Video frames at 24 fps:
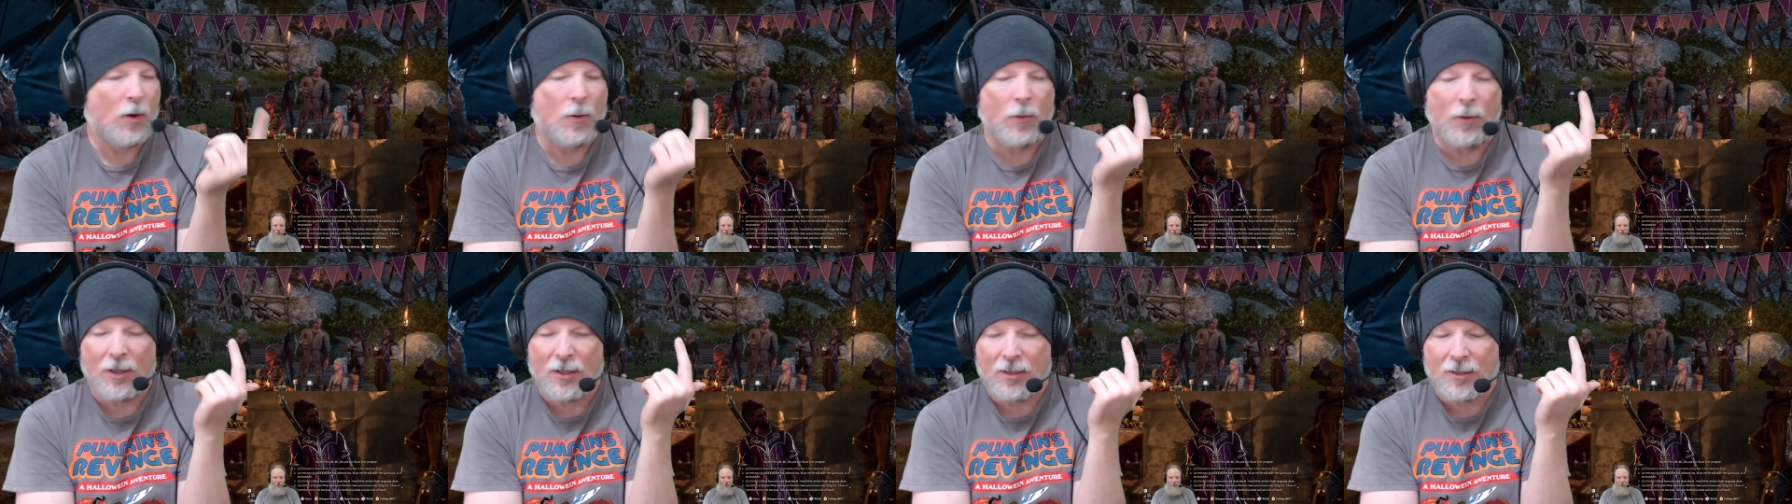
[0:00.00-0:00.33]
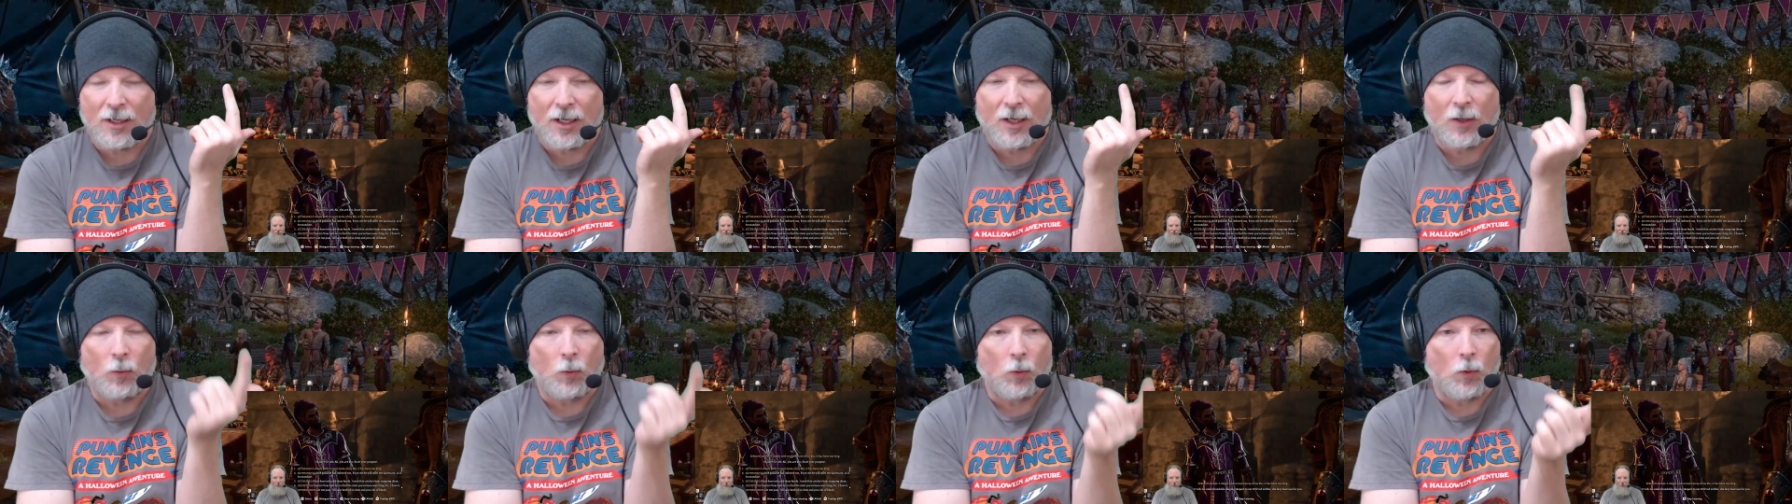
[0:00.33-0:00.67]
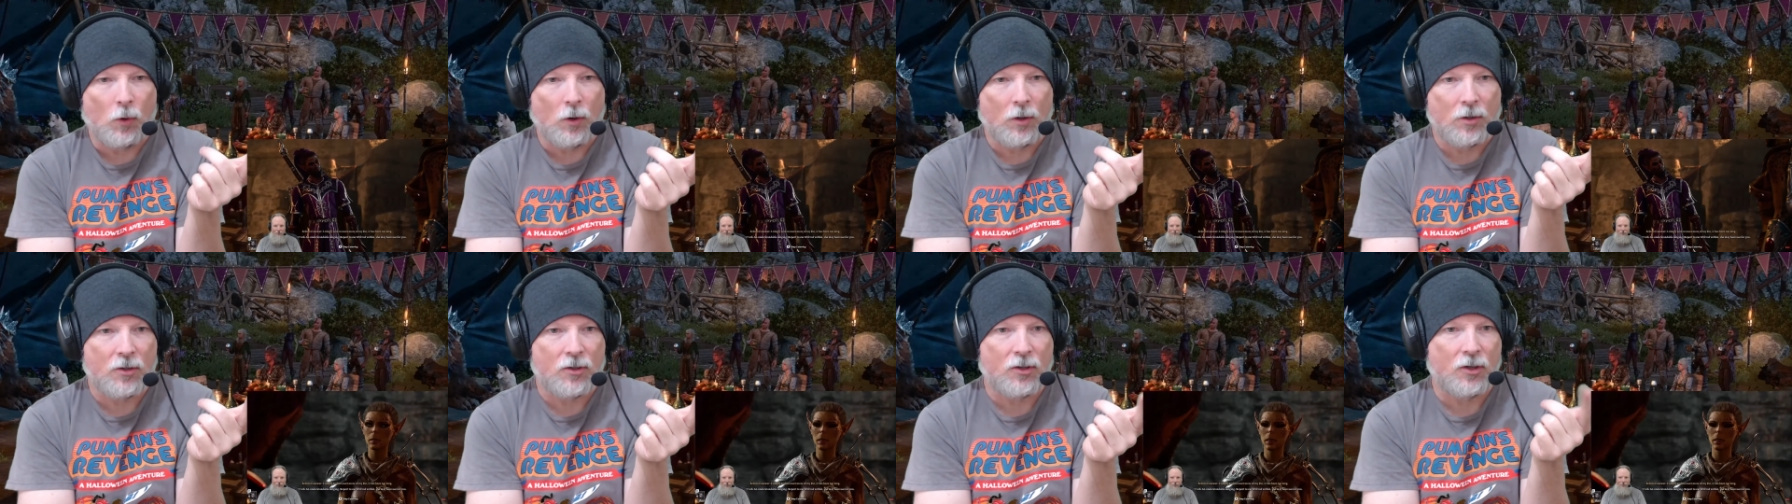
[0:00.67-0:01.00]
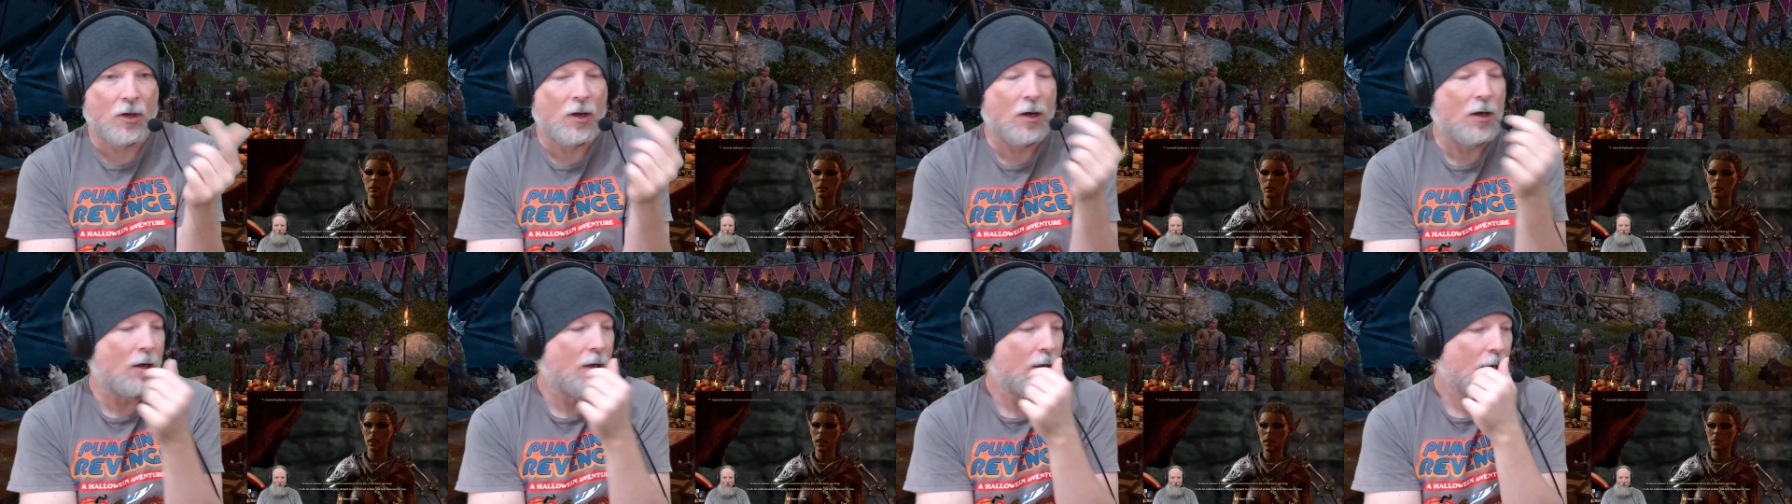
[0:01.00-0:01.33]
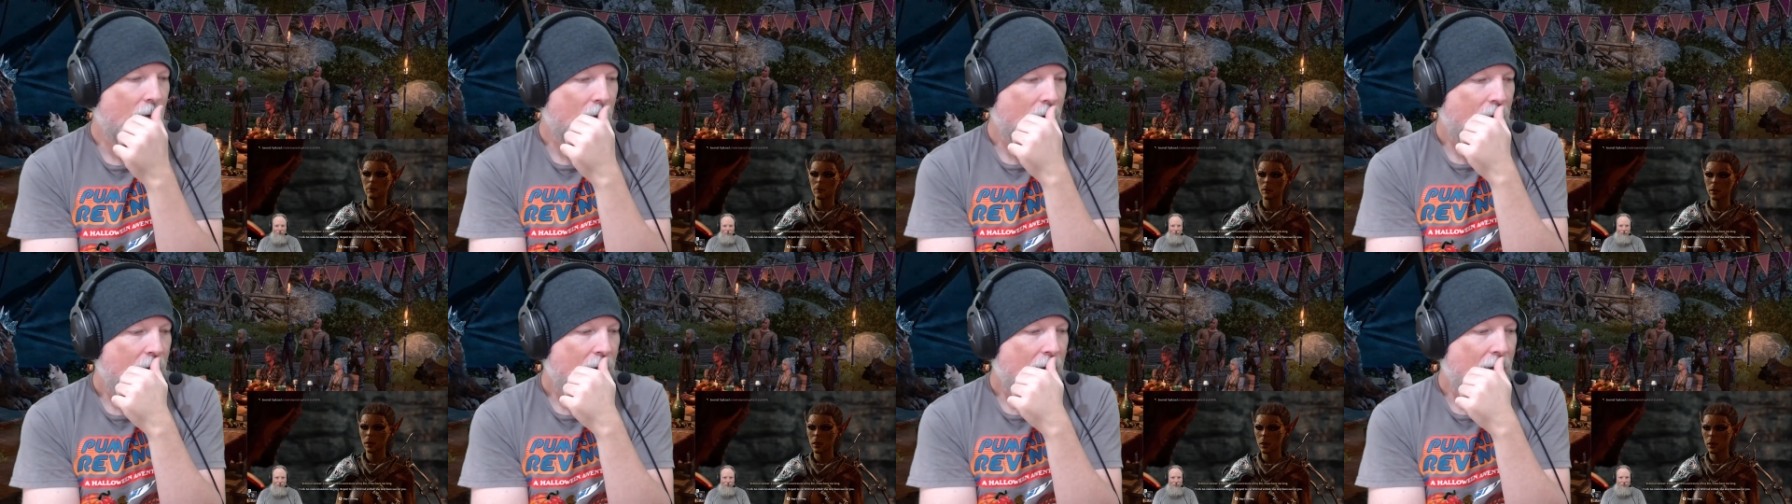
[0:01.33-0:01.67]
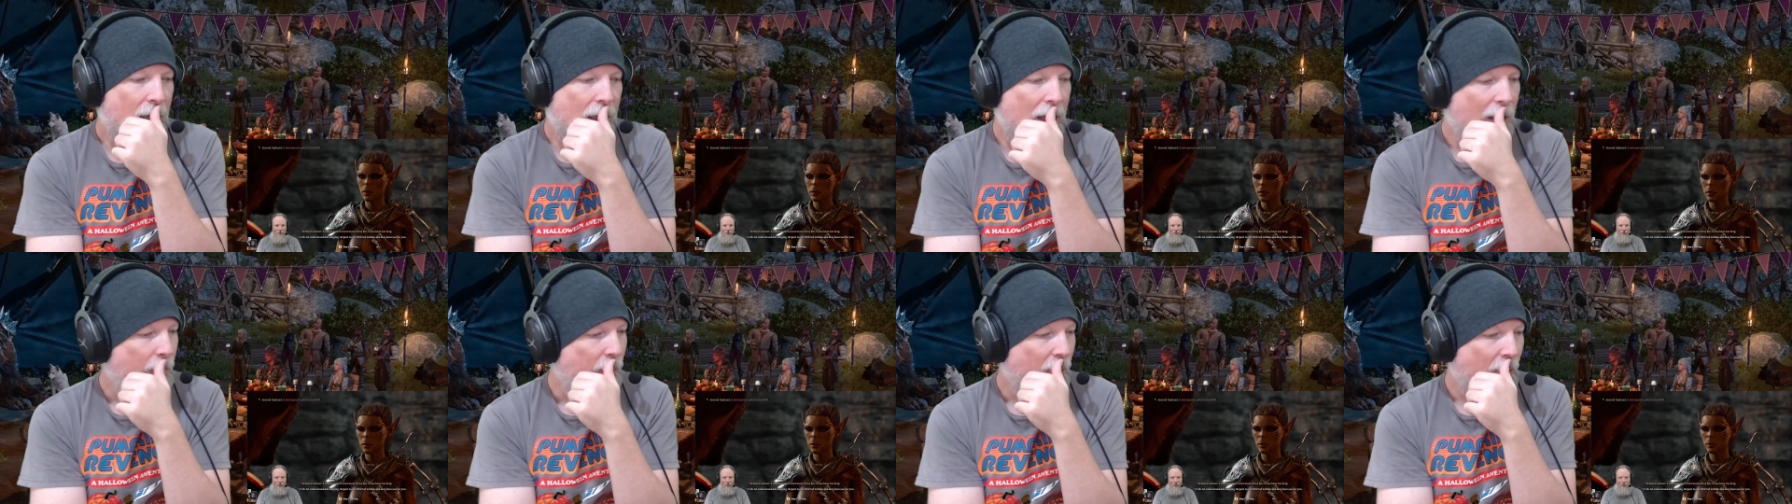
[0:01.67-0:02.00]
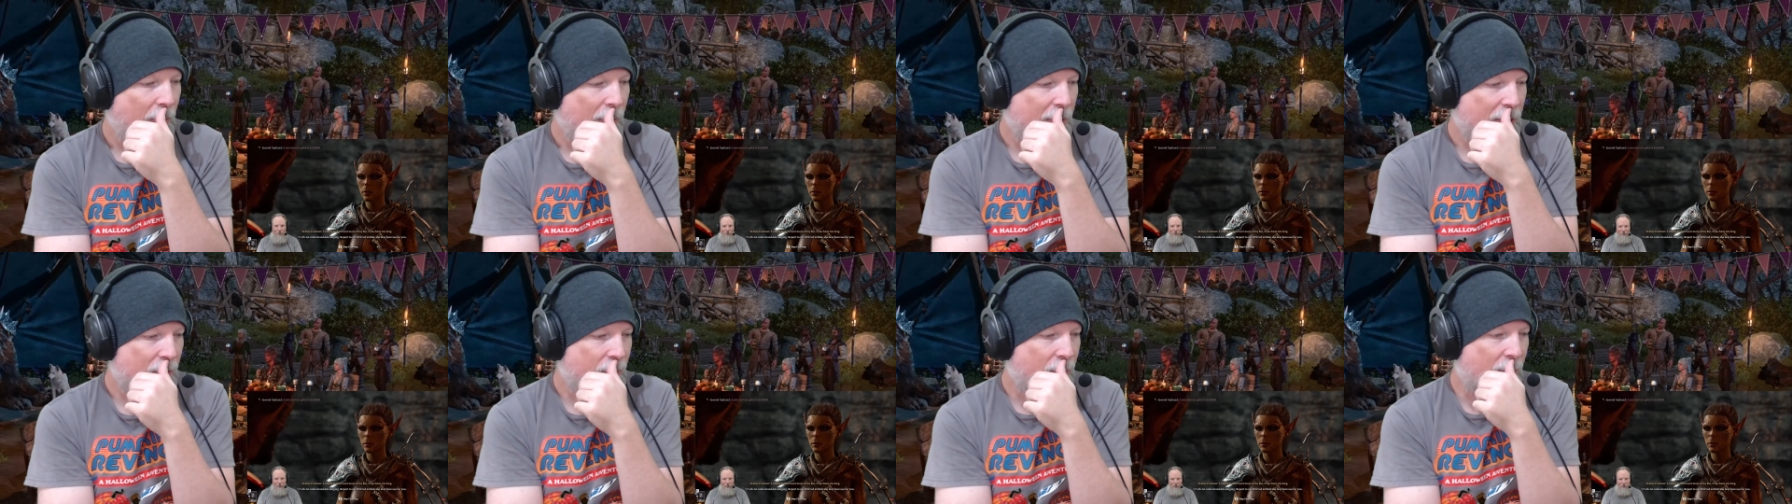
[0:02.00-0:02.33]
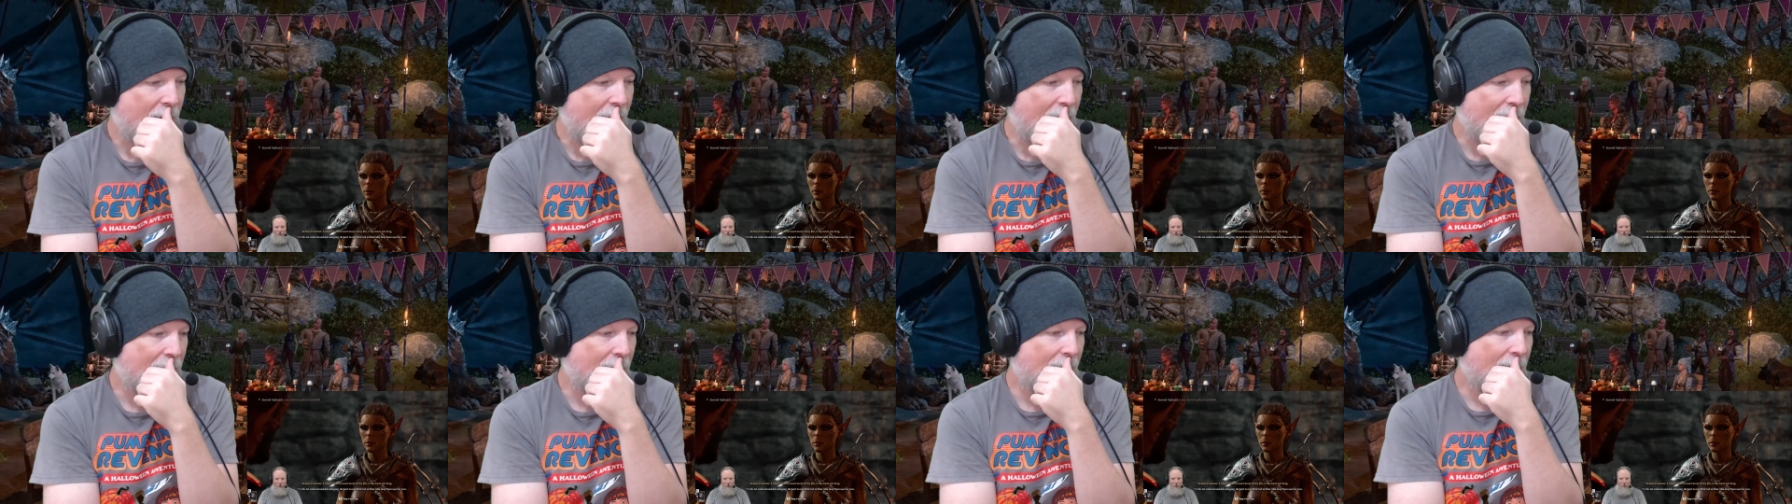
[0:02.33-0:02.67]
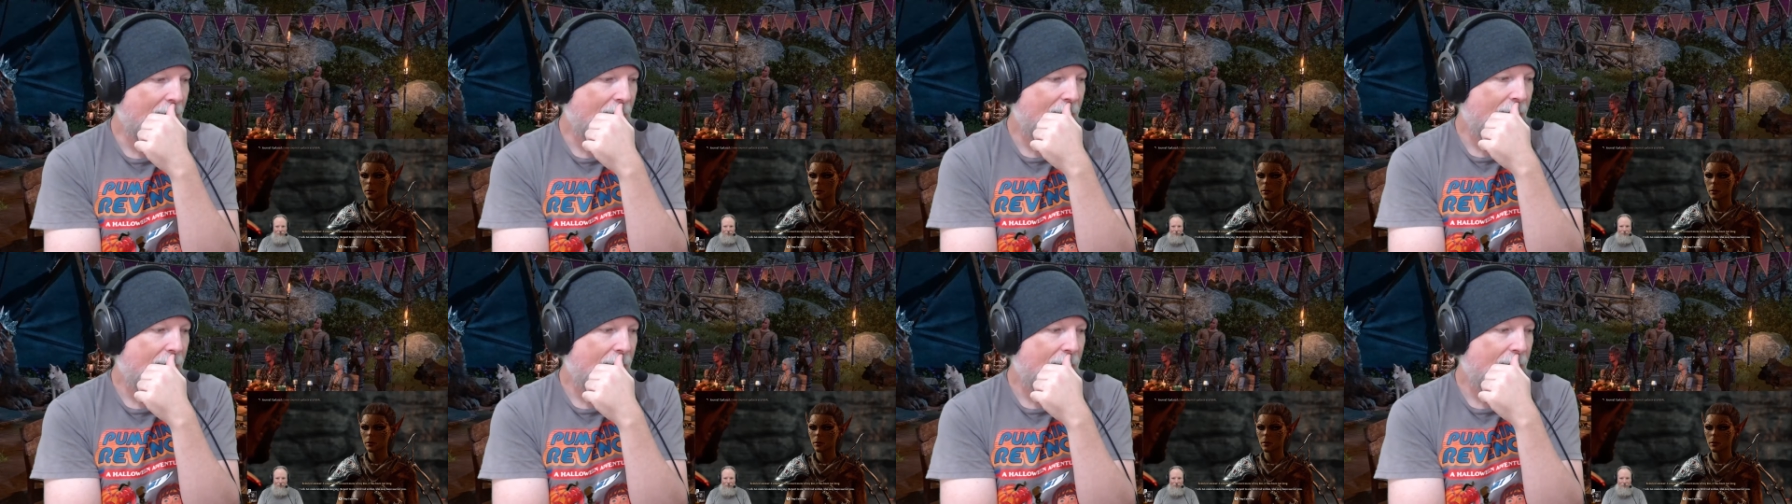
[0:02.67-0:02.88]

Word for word: I want to say in Warsaw a couple of months back,